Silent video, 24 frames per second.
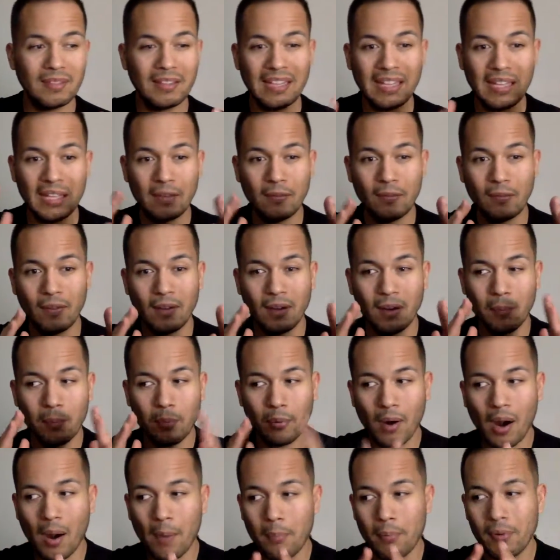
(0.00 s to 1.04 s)
if a flip
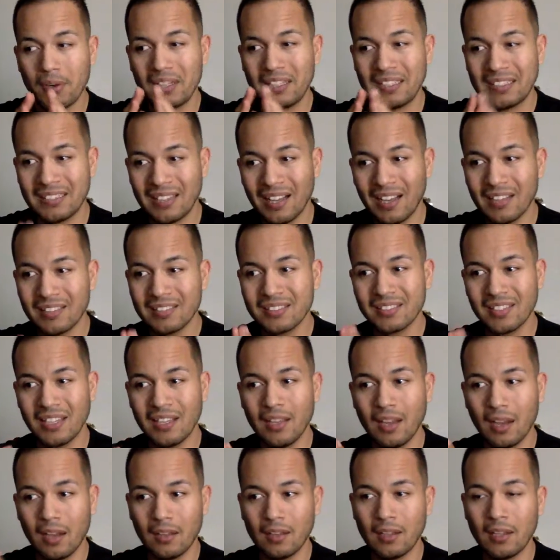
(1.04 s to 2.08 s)
property does
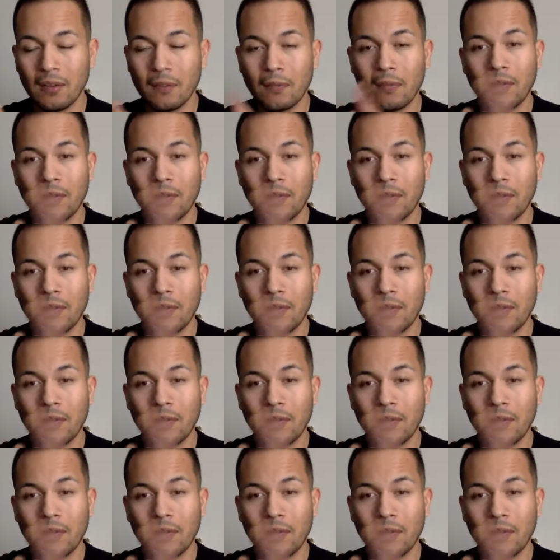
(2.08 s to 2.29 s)
stay on